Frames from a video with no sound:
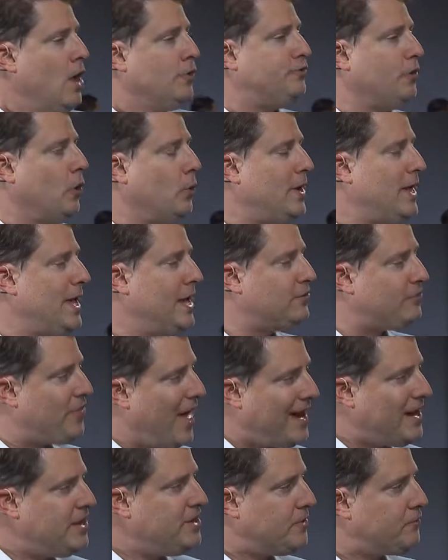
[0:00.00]
So is
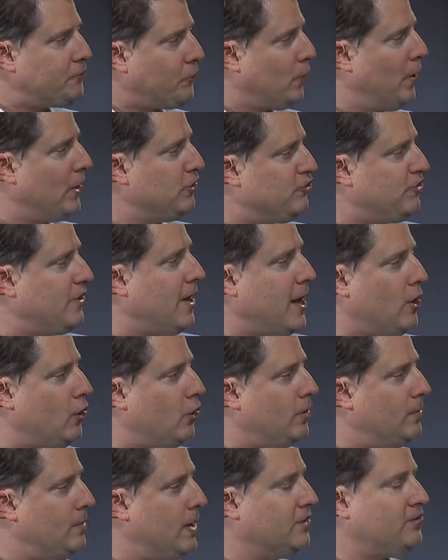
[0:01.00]
that a differentiator?
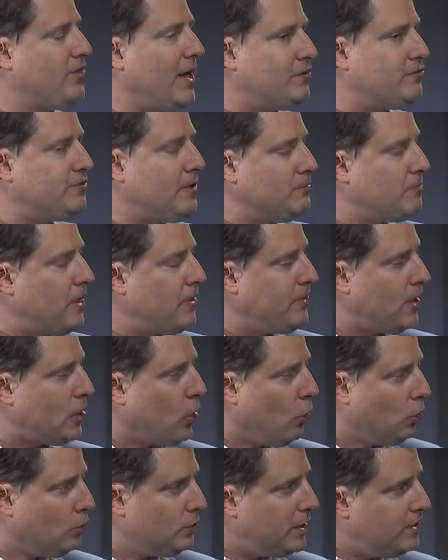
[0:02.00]
Is that something that
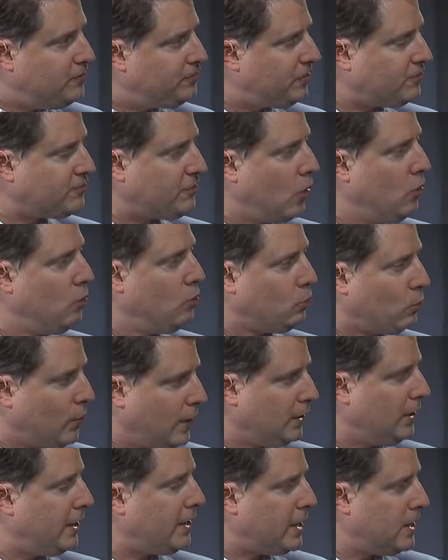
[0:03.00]
only Cisco
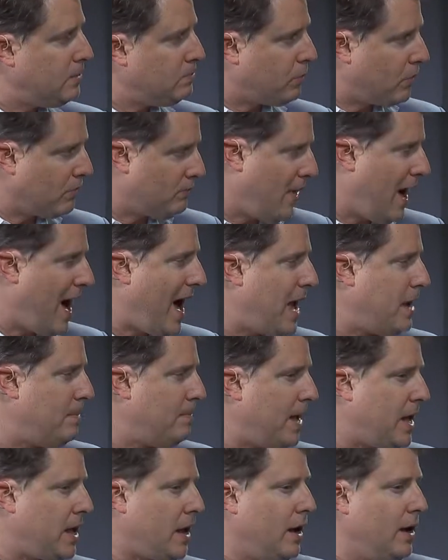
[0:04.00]
really can provide
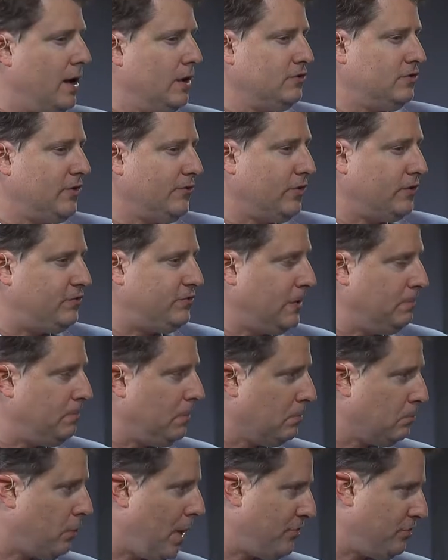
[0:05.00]
because of the
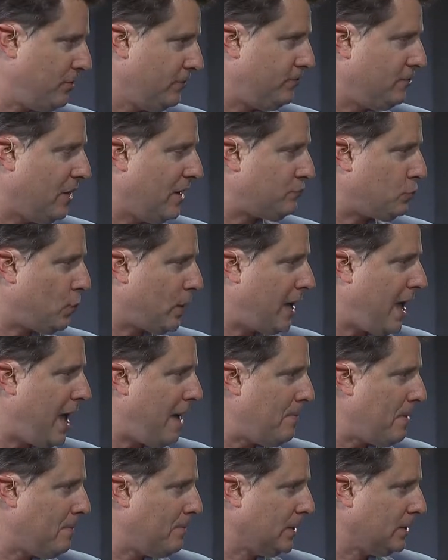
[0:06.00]
simple breadth of software
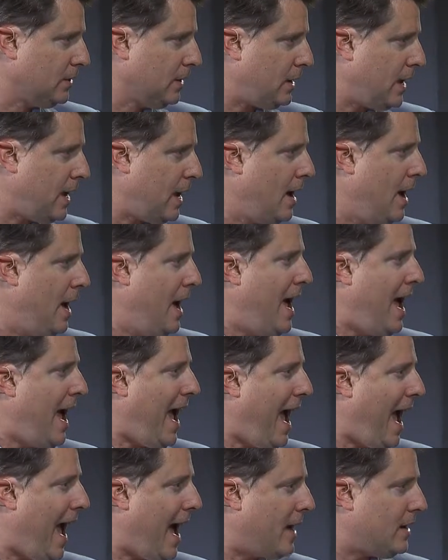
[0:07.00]
capability
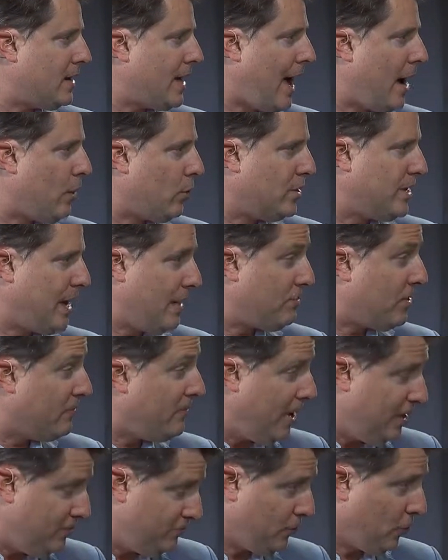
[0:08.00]
and our depth of
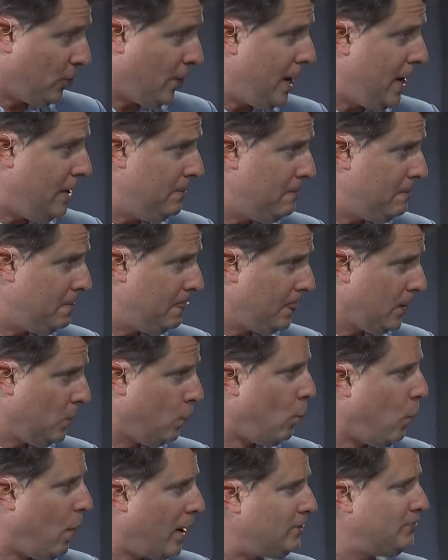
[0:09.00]
history?
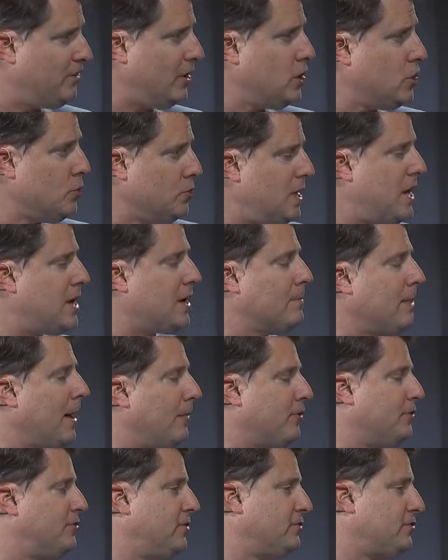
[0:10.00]
What is it unique
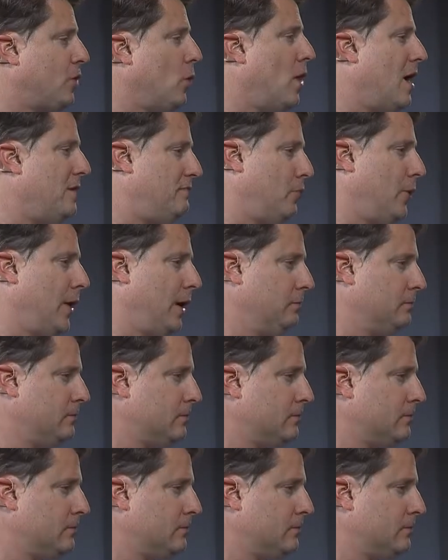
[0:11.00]
about the Cisco offering?